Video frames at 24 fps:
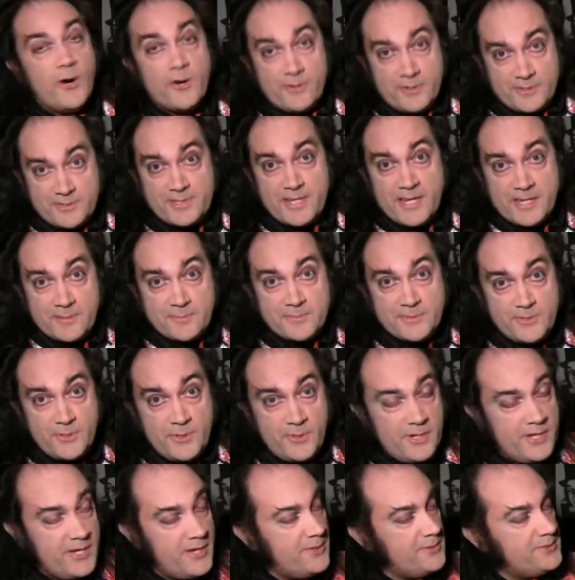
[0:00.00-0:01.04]
Horror Sanctum
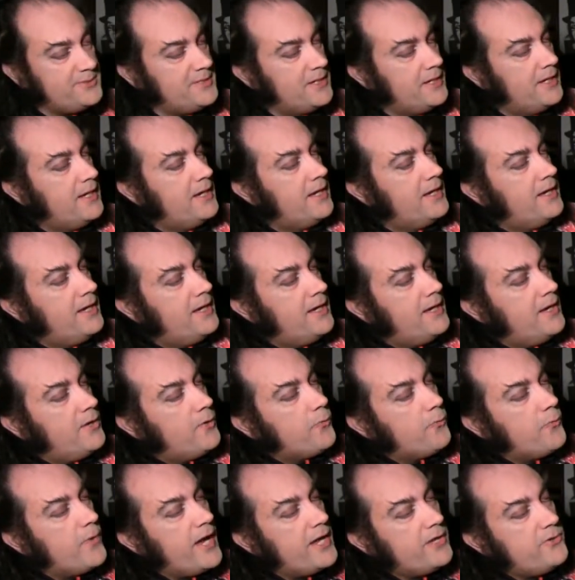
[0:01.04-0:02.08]
Studios,
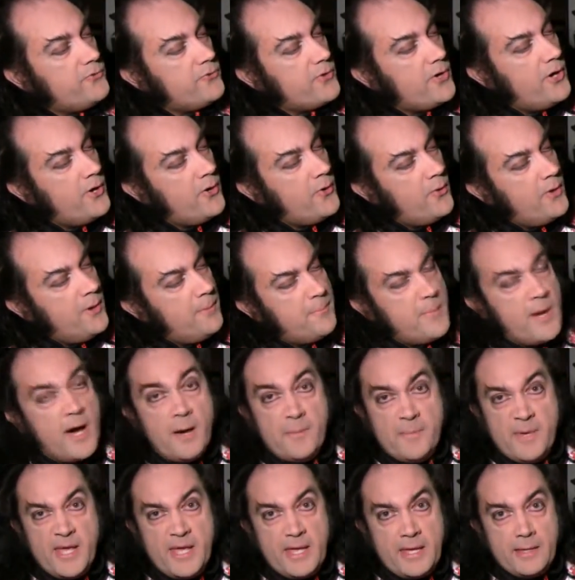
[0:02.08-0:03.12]
Retro
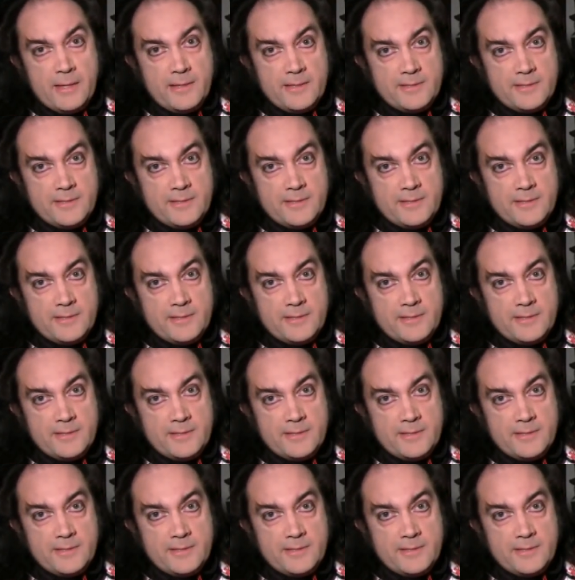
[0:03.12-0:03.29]
Mummy